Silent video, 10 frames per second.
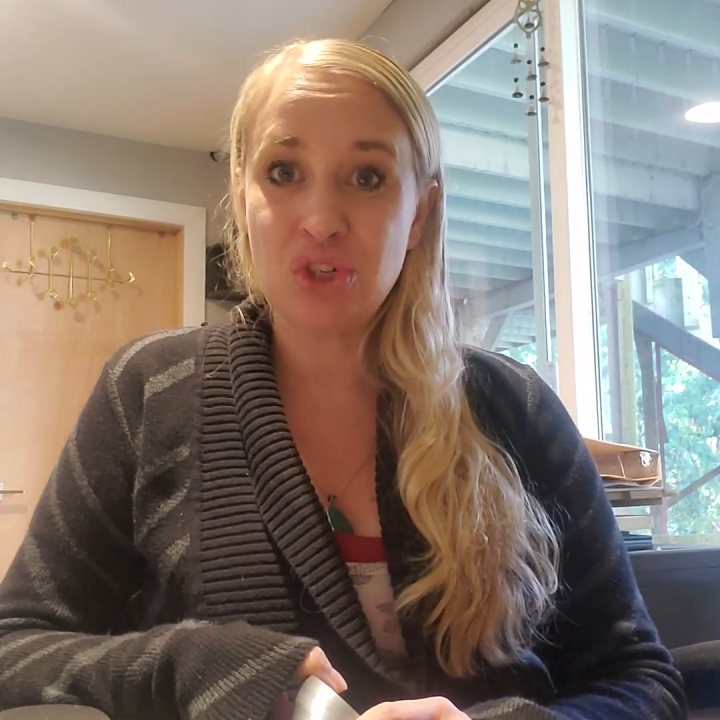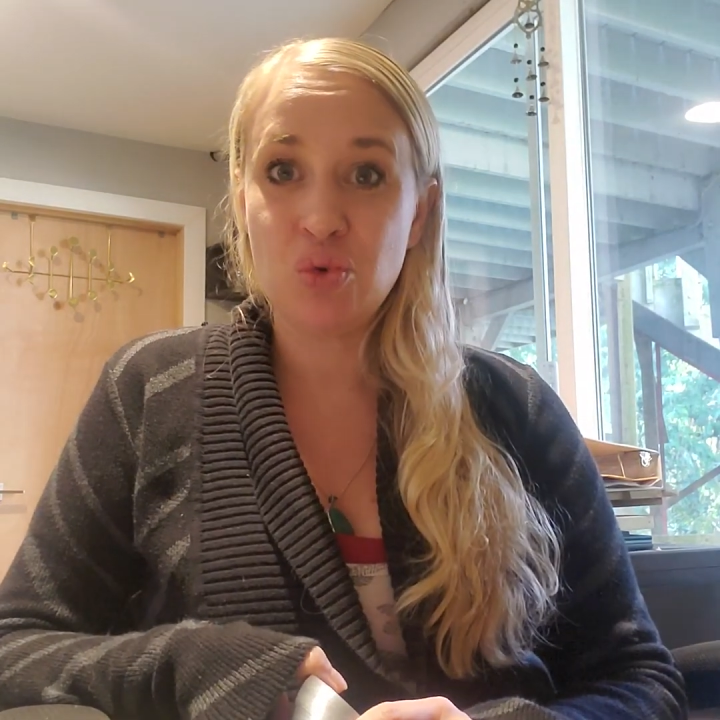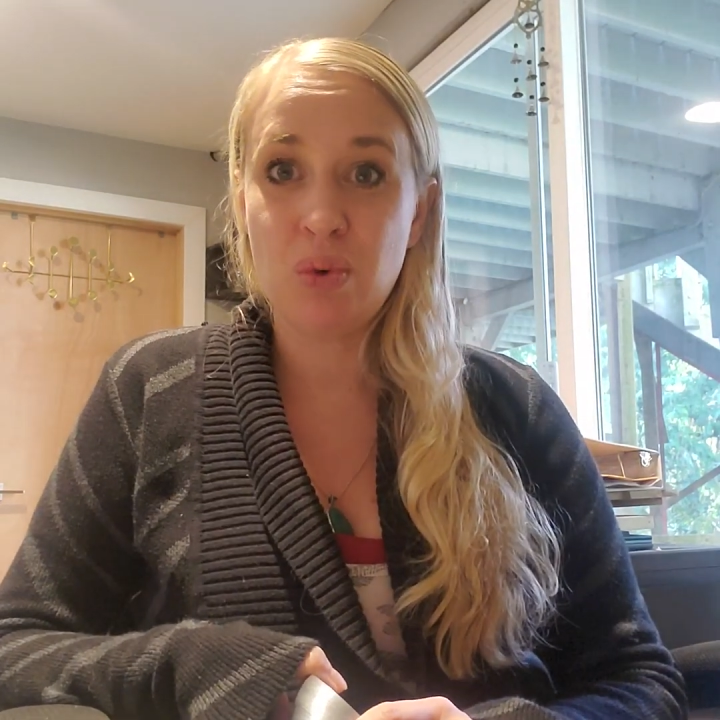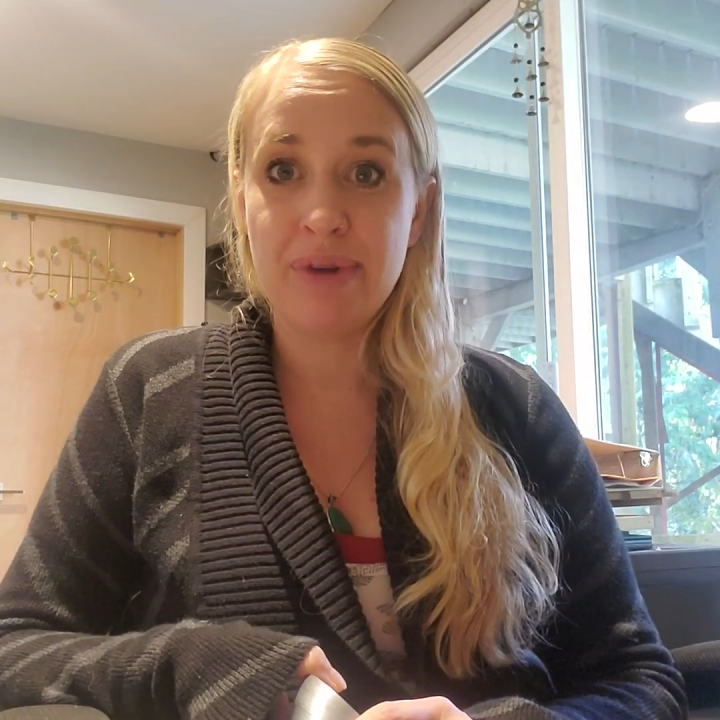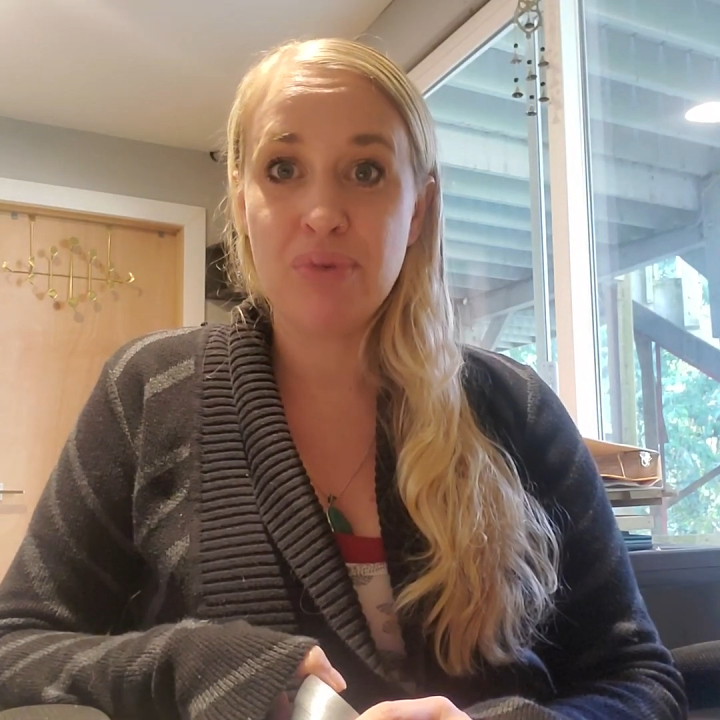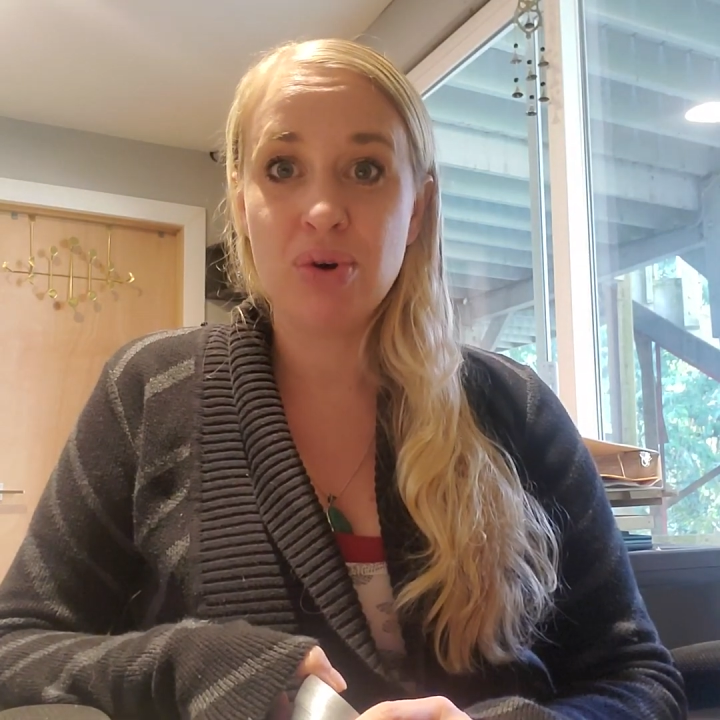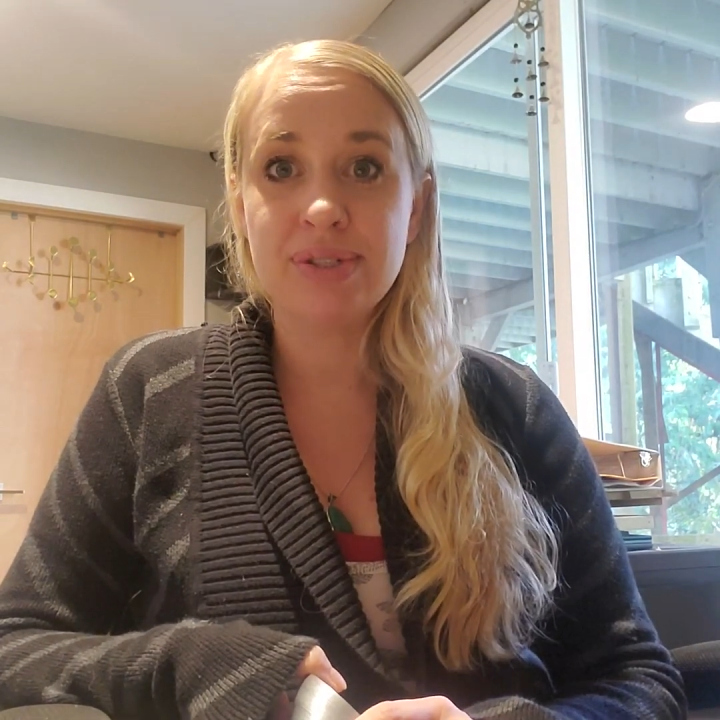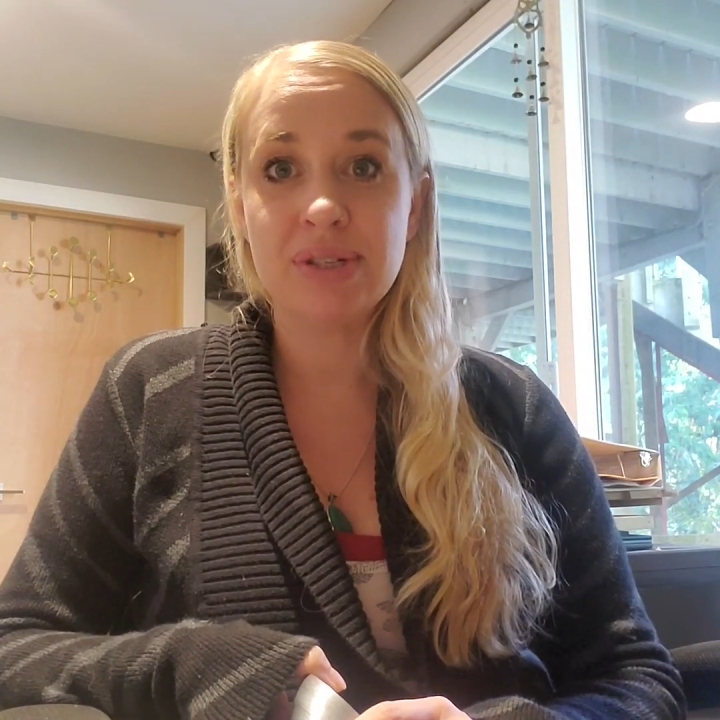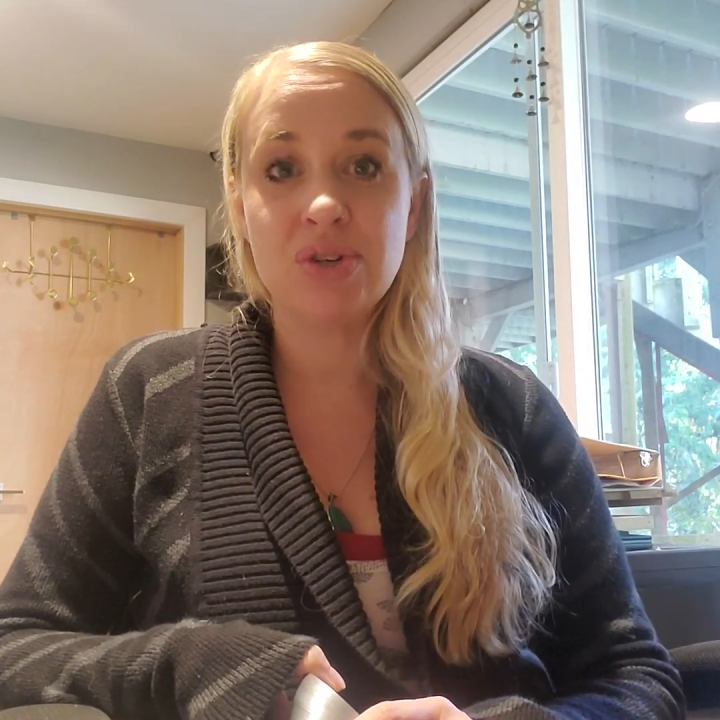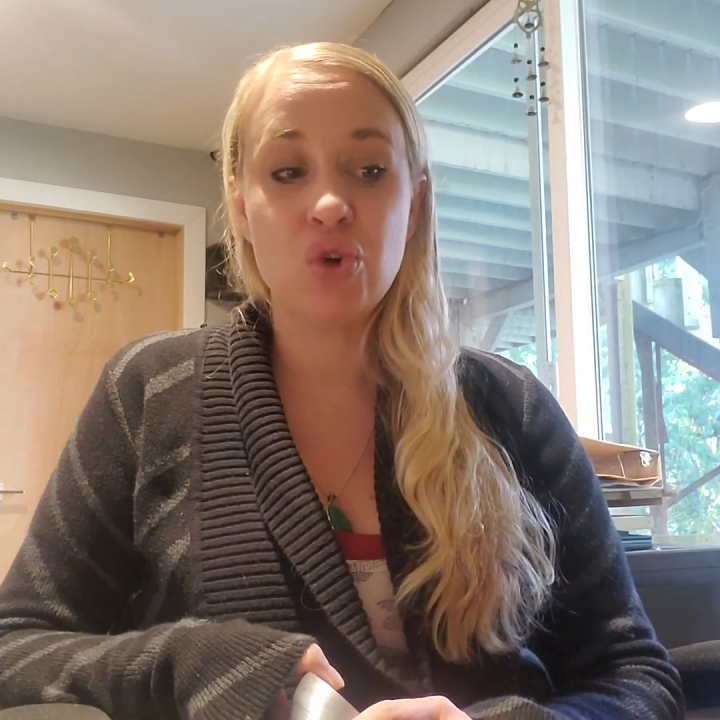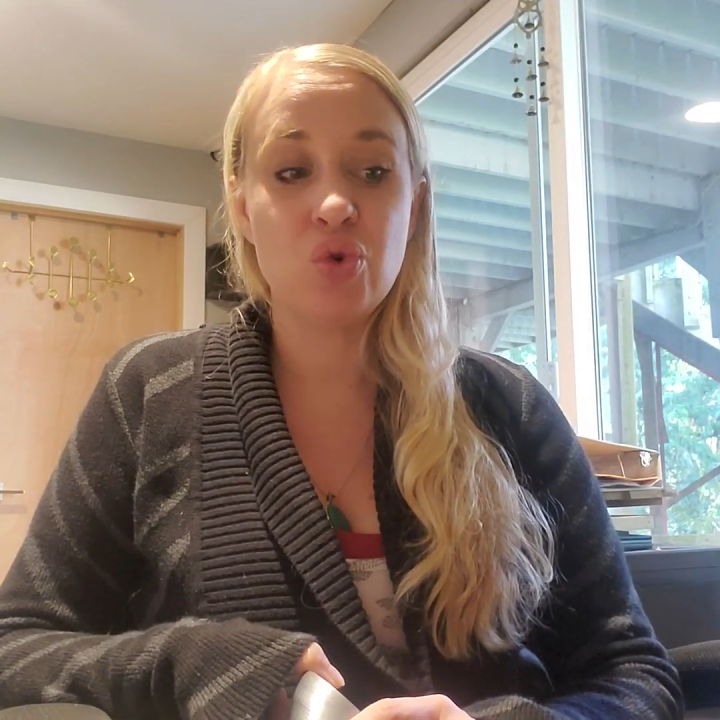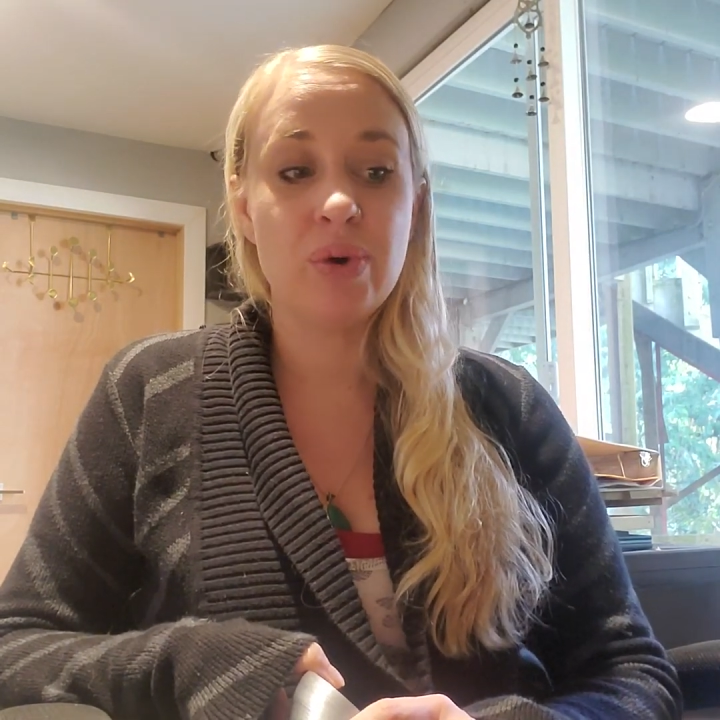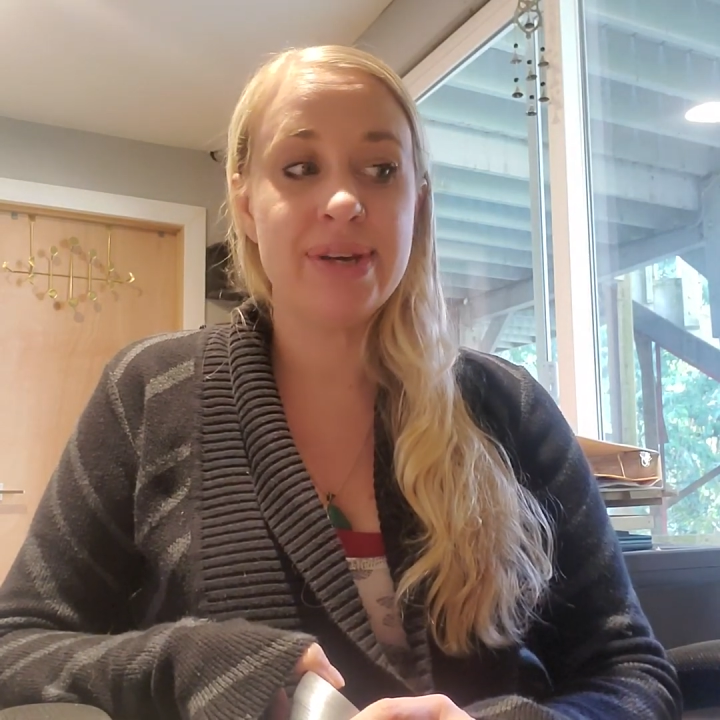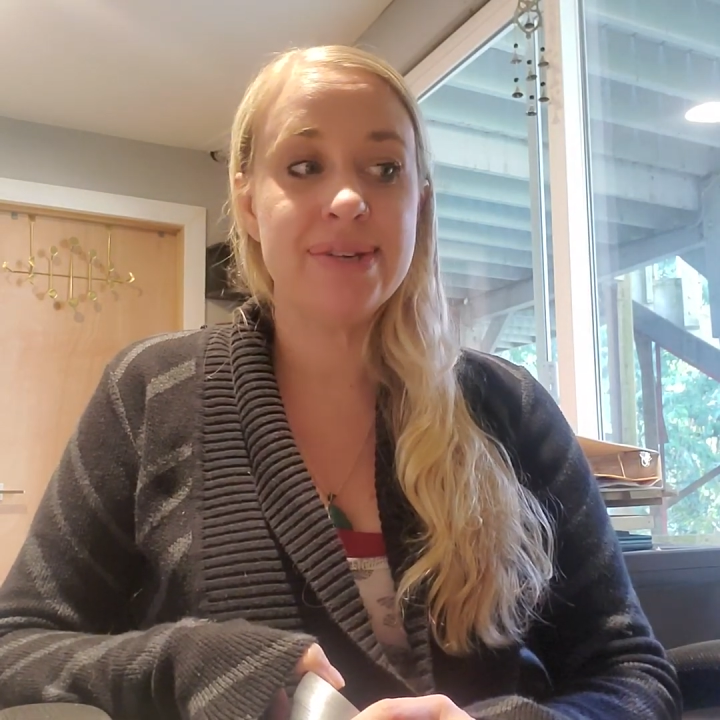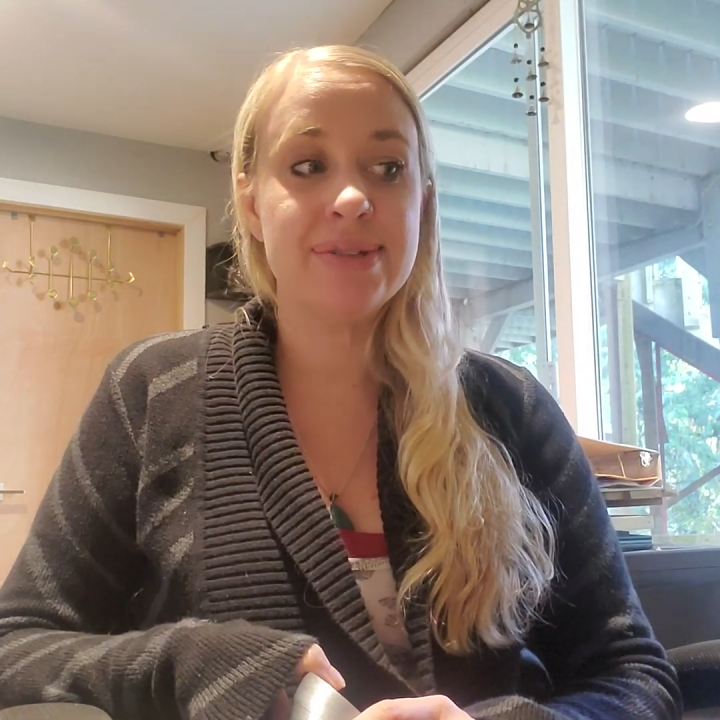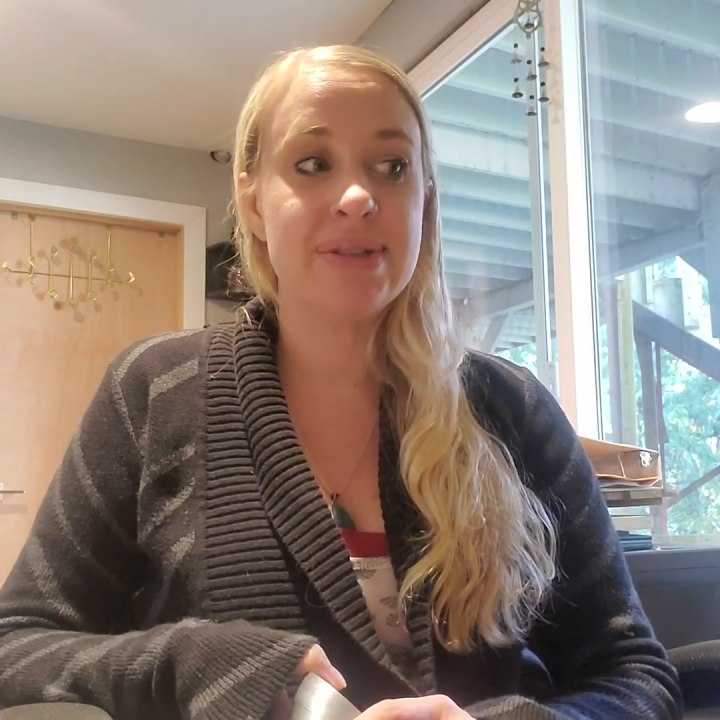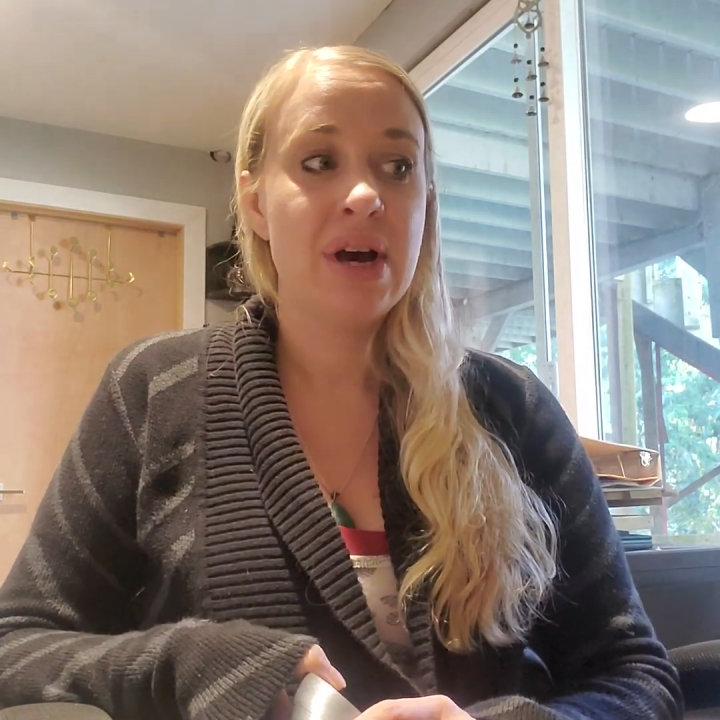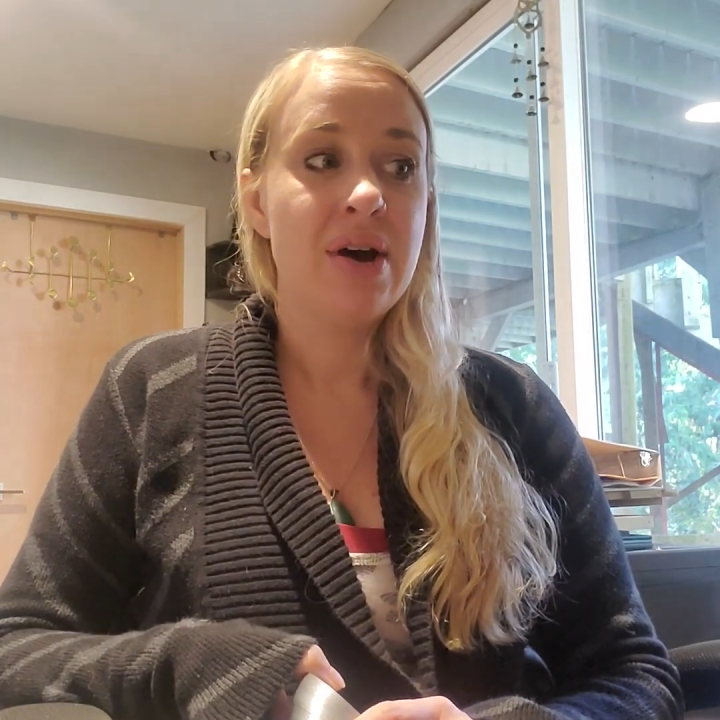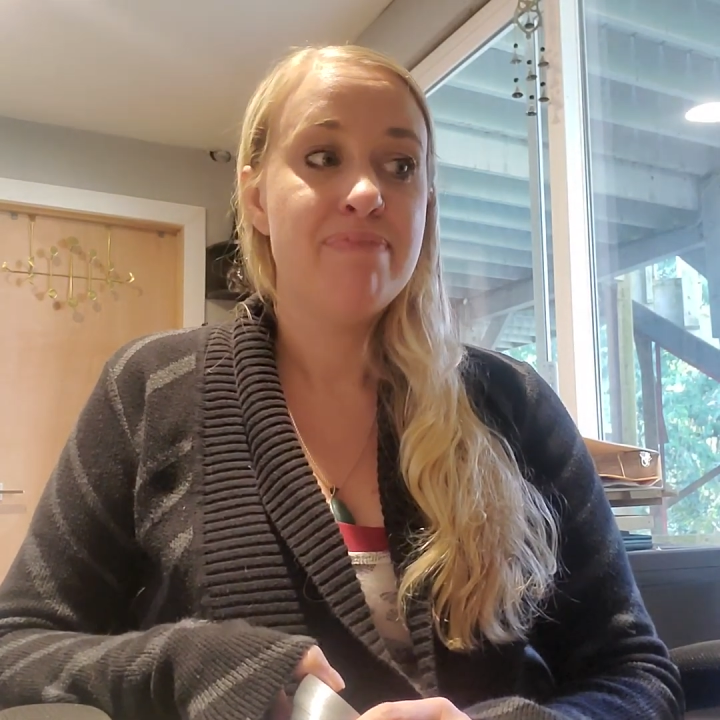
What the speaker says: to one person who is